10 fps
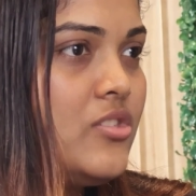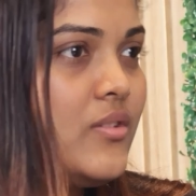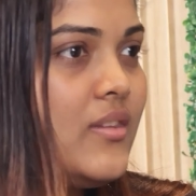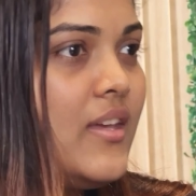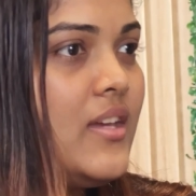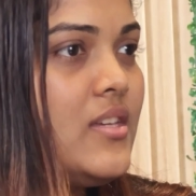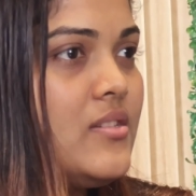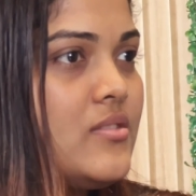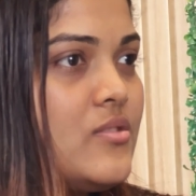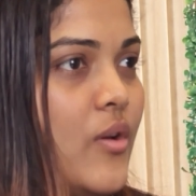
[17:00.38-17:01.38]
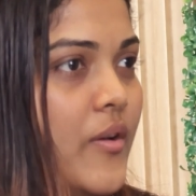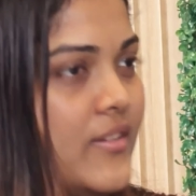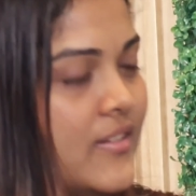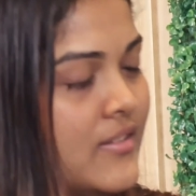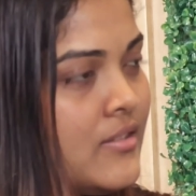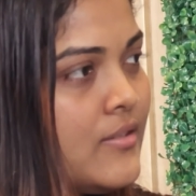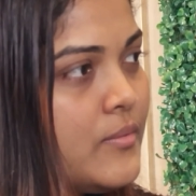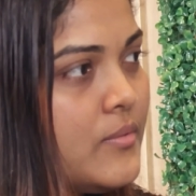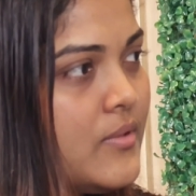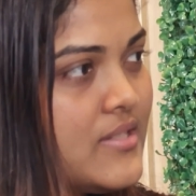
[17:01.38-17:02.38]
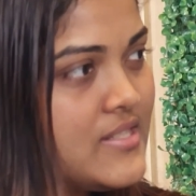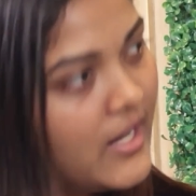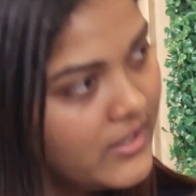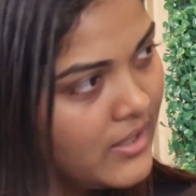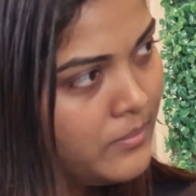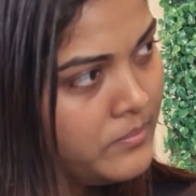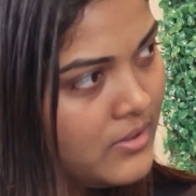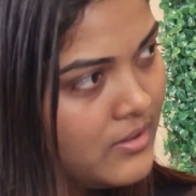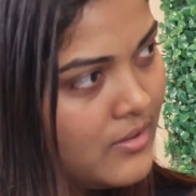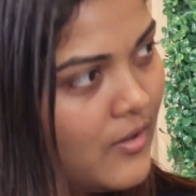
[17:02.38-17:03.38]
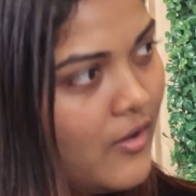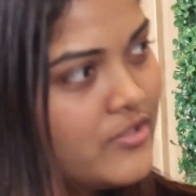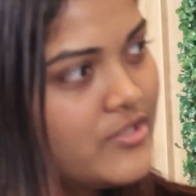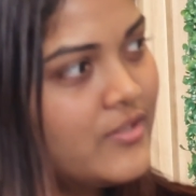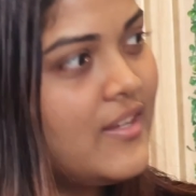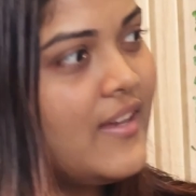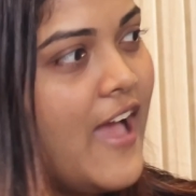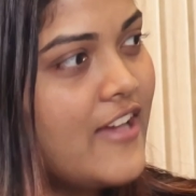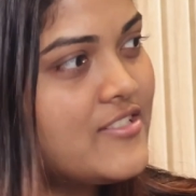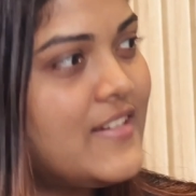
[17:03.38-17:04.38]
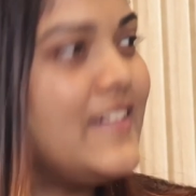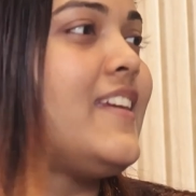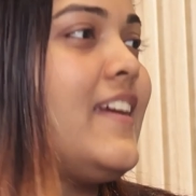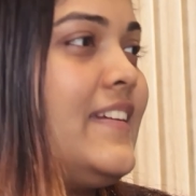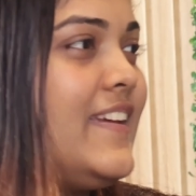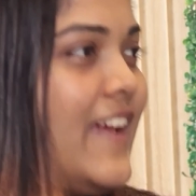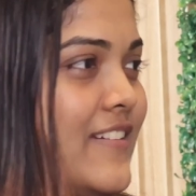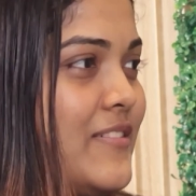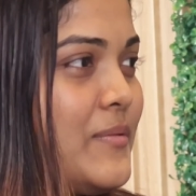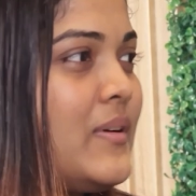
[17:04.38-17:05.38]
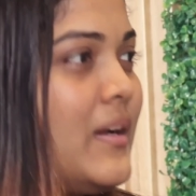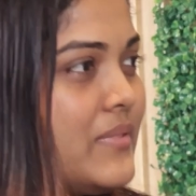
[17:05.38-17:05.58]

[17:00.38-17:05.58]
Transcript: should they join in through a startup or should they actually directly get into a